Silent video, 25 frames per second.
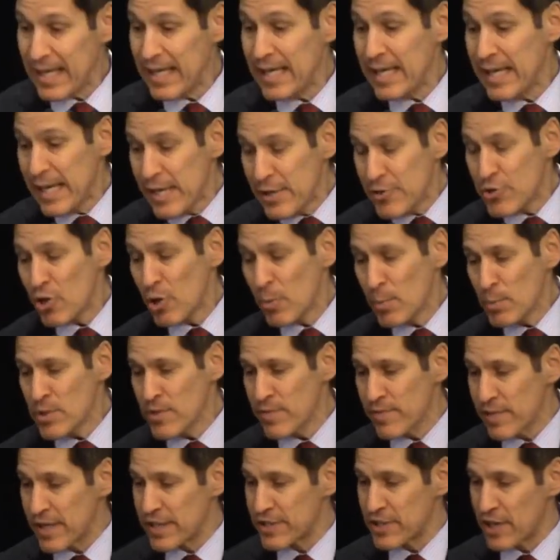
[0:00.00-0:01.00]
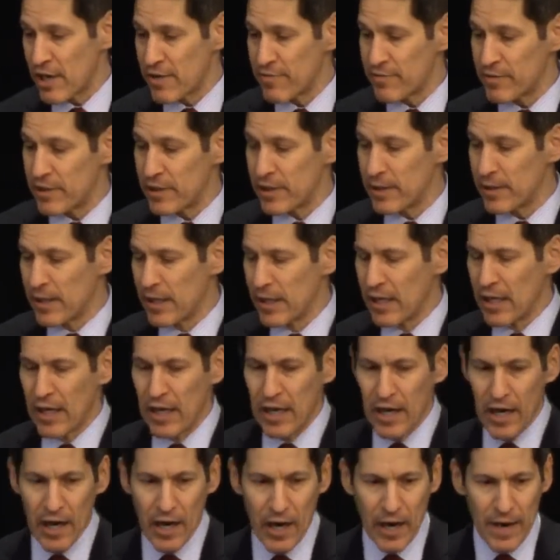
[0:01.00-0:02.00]
in terms of
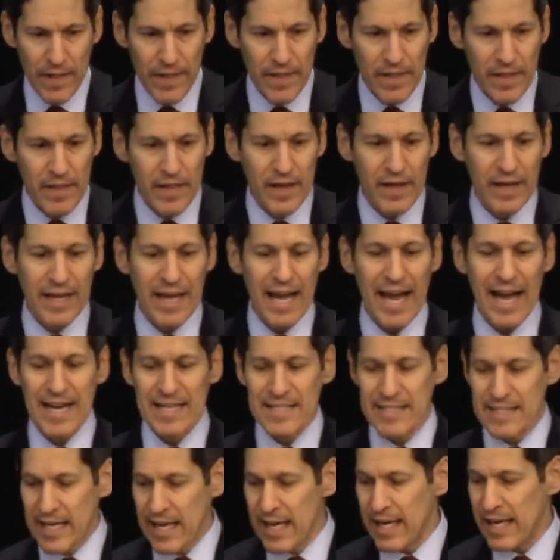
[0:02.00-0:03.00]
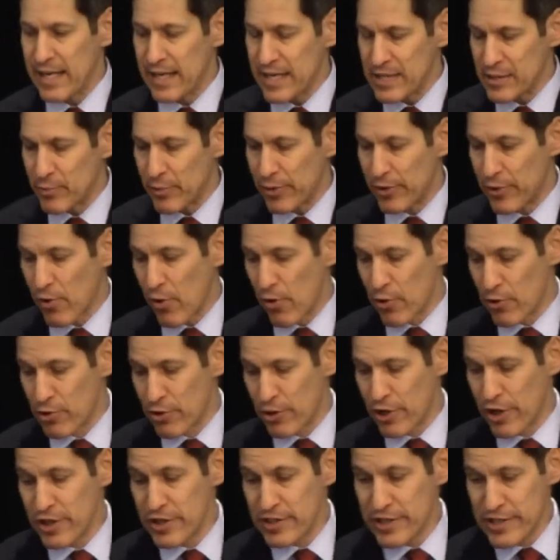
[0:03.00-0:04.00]
HIV, uh, the cascade, as we call it, or
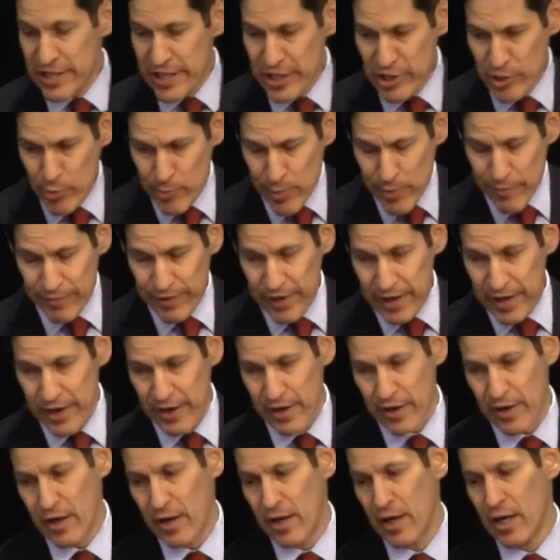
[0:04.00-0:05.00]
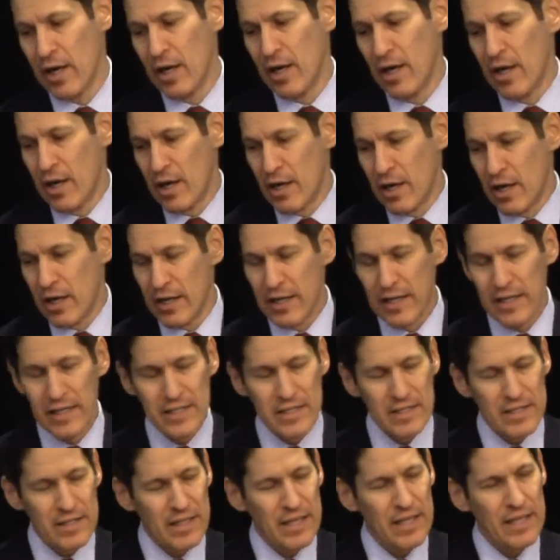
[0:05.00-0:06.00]
continuum of care,
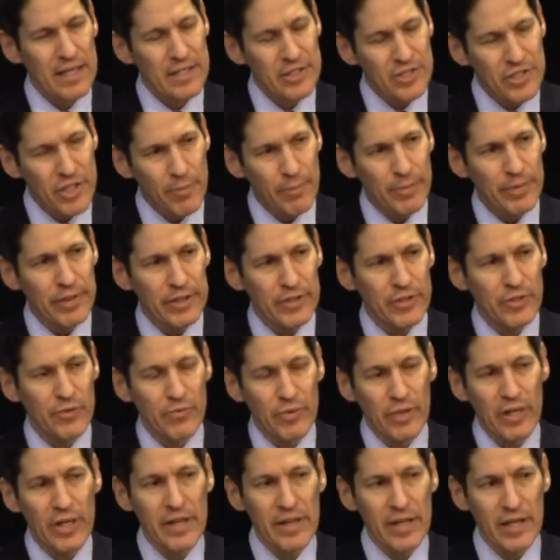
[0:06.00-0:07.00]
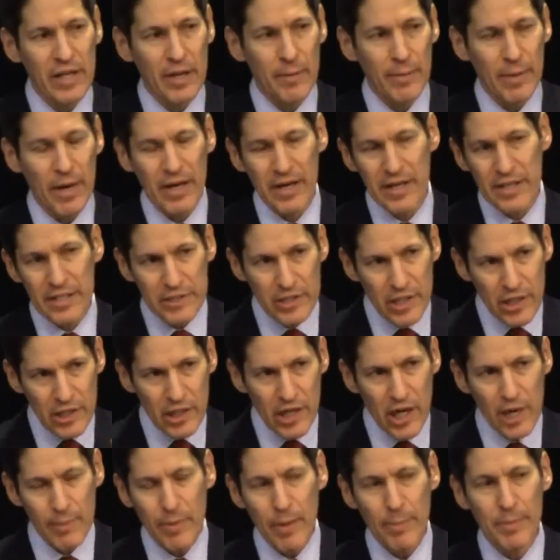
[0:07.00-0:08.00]
is, is something to really think about. And it's going to
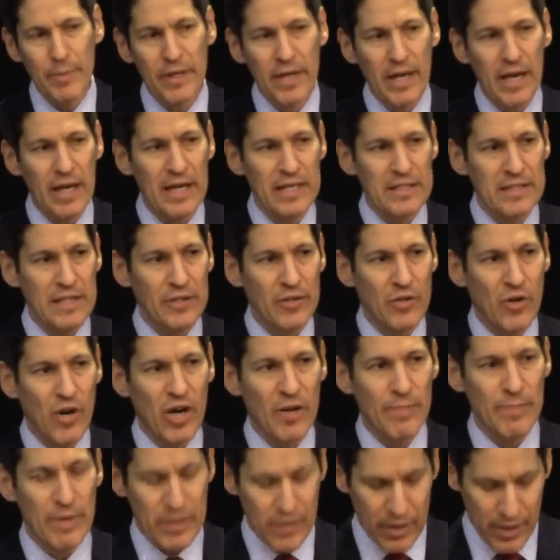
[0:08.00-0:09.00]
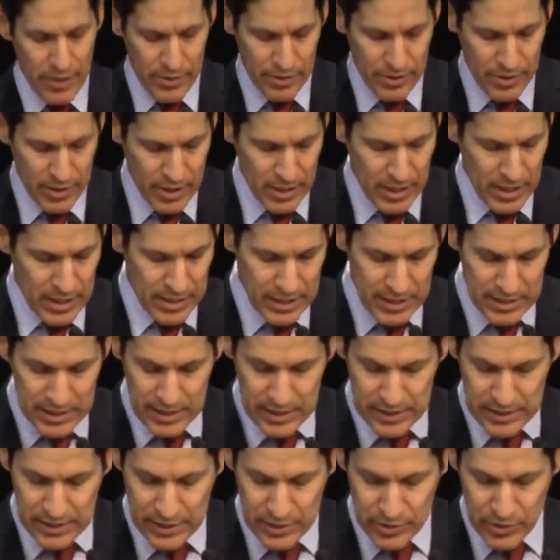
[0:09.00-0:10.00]
come up again as I talk about other
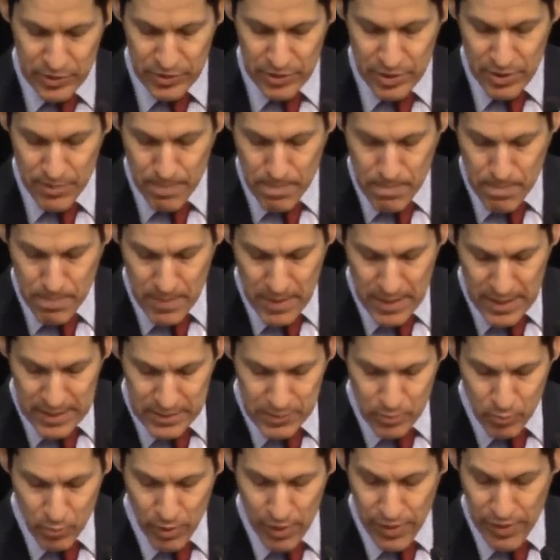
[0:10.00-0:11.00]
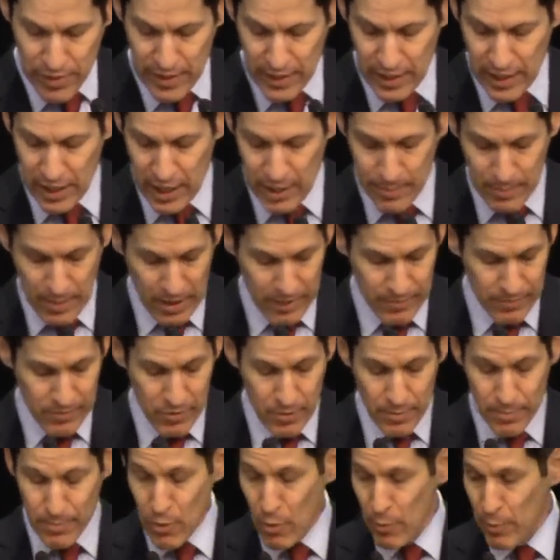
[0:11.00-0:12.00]
diseases. So it's, a, it's worth thinking about for
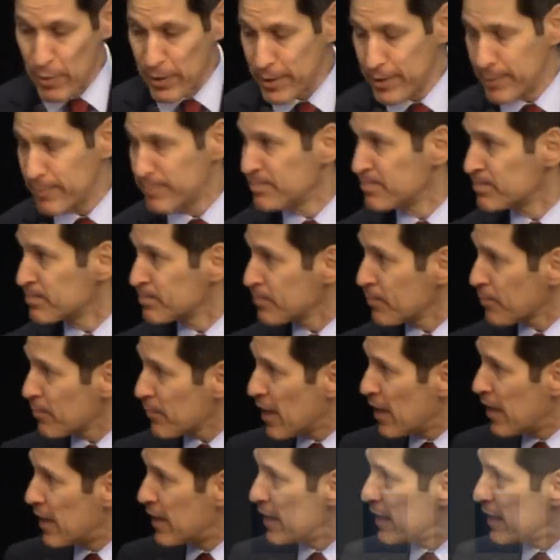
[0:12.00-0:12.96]
a moment. Uh,